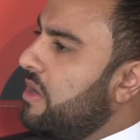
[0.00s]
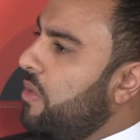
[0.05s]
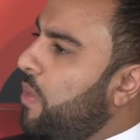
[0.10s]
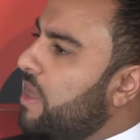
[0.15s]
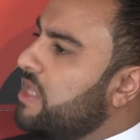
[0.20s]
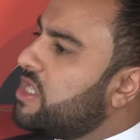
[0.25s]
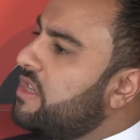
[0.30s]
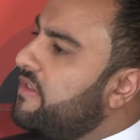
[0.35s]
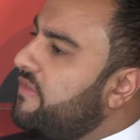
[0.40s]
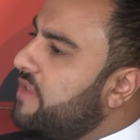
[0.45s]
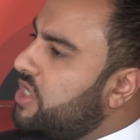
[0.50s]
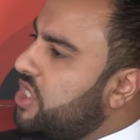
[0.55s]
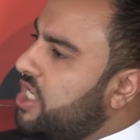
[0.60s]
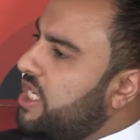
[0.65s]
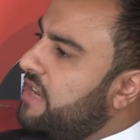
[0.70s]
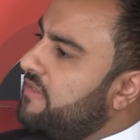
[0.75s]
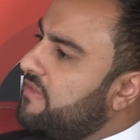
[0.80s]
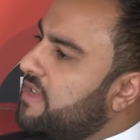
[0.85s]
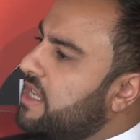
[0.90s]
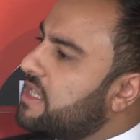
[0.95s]
Once you've
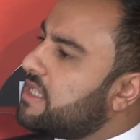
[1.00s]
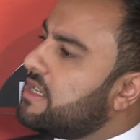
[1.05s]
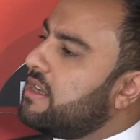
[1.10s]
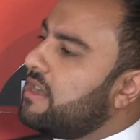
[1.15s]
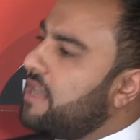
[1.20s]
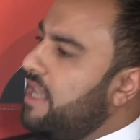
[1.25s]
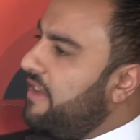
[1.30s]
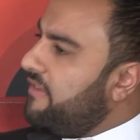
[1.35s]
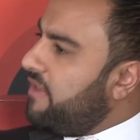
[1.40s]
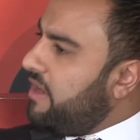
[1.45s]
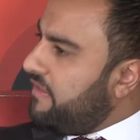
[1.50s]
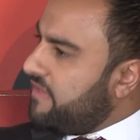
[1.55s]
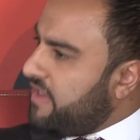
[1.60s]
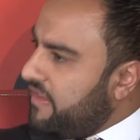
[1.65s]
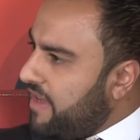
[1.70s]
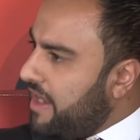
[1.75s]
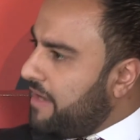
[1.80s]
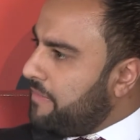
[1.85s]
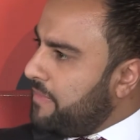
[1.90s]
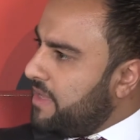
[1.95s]
achieved a certain level of
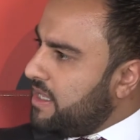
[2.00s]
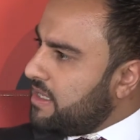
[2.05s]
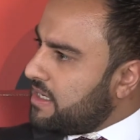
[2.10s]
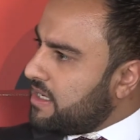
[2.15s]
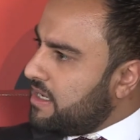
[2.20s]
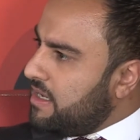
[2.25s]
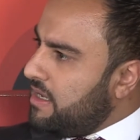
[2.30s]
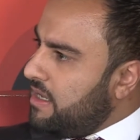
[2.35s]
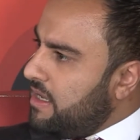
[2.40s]
development